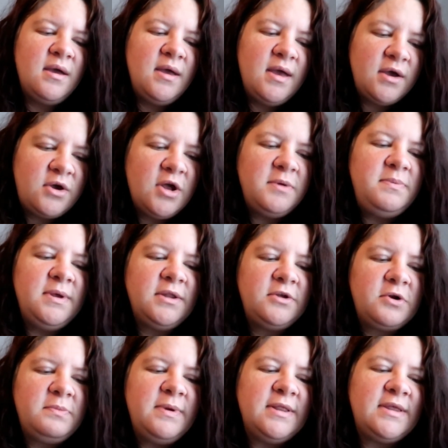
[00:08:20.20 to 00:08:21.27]
it could be a
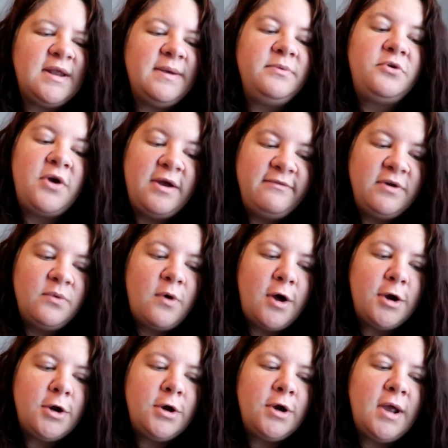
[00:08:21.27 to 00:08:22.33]
little bit that I'm craving
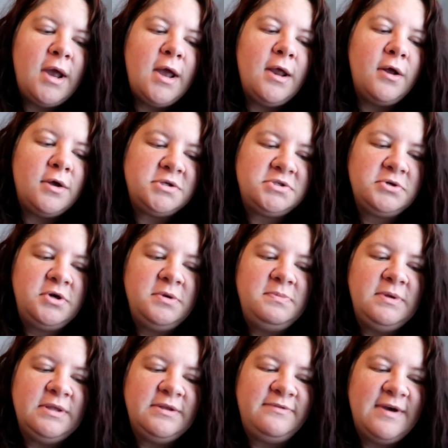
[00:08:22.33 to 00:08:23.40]
water, and also could
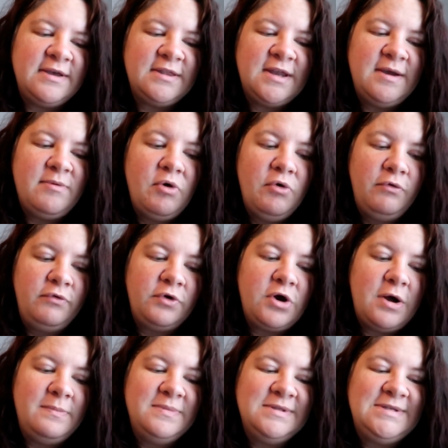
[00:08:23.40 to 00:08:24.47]
be the fact that I'm
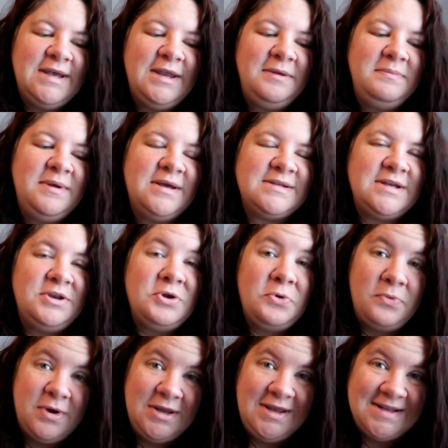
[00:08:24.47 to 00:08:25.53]
overcompensating because I
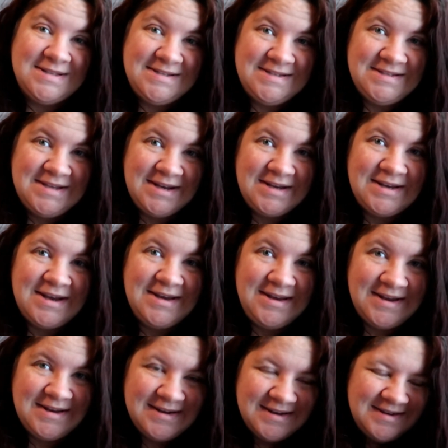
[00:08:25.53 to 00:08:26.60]
don't want to get sick
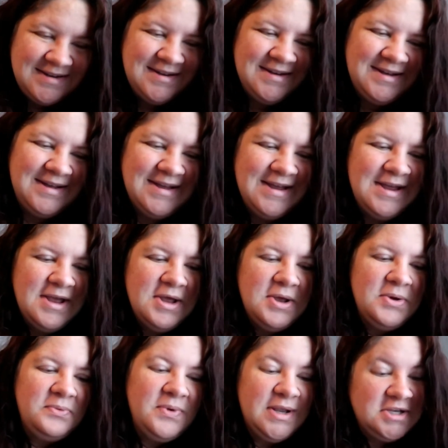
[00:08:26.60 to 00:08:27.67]
again.
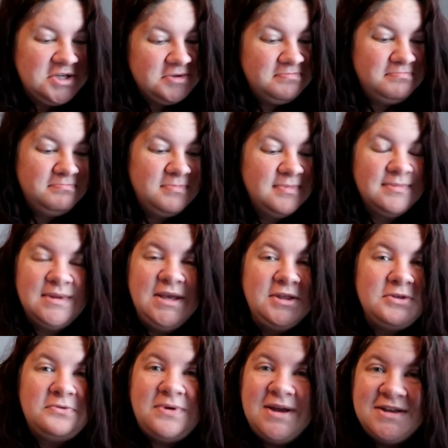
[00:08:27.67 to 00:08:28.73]
Which
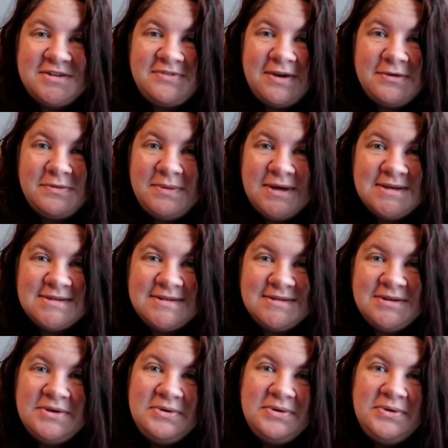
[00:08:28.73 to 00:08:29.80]
either way is fine with me, because
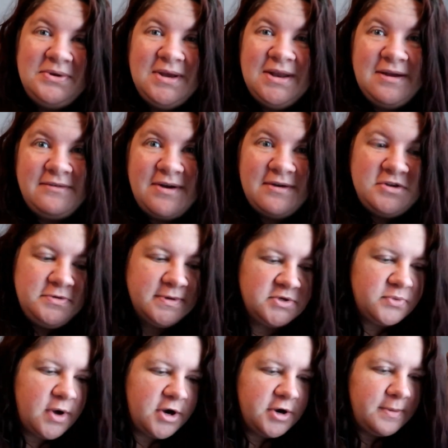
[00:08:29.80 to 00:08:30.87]
you can never have too much
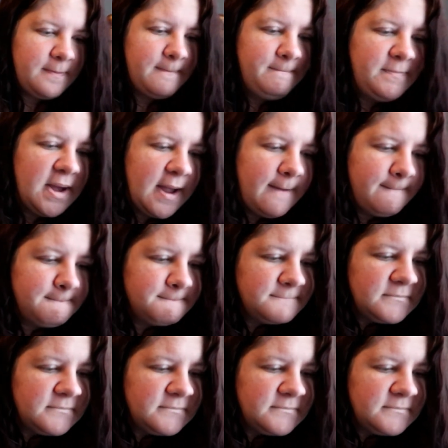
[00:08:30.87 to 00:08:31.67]
water. But